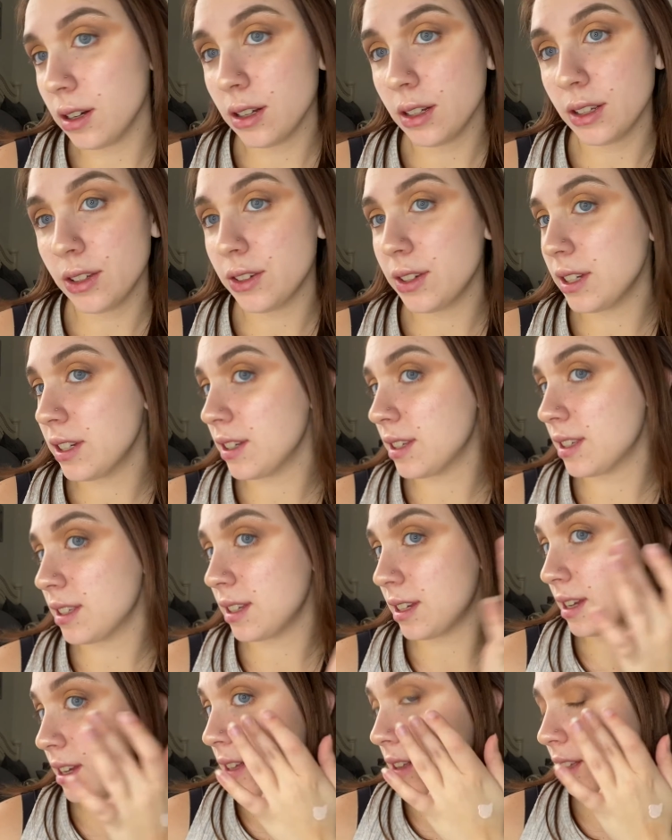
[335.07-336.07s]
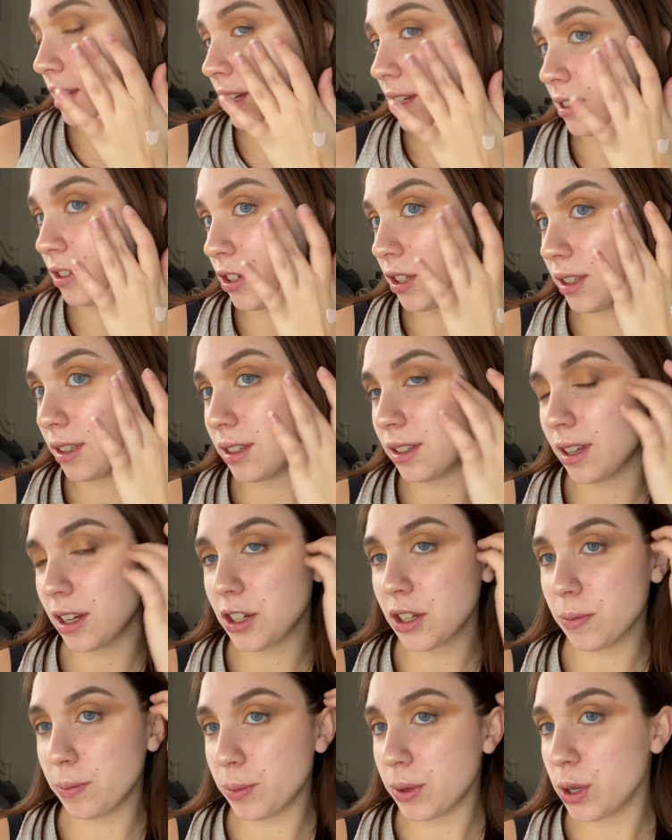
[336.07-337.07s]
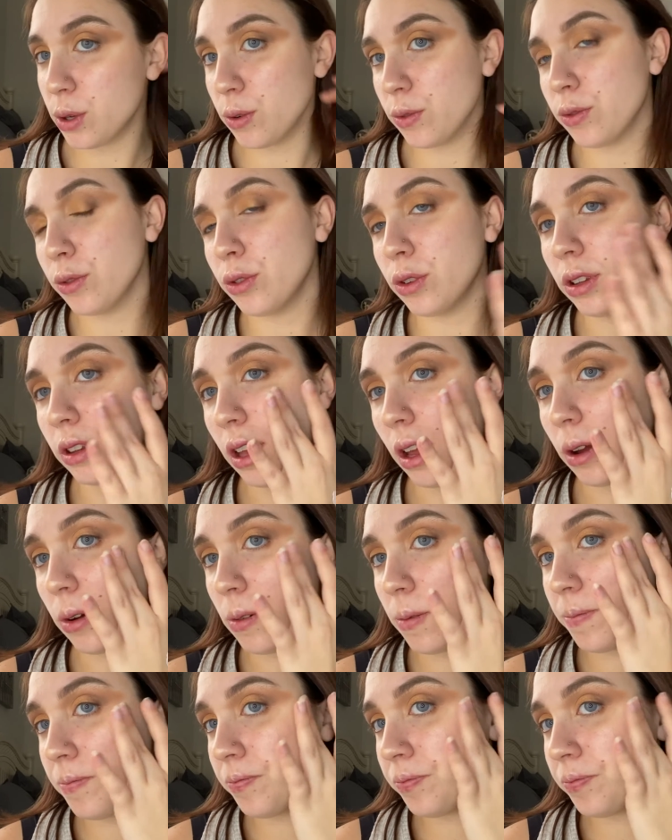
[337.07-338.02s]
You can just see, like, it's just such a beautiful glow.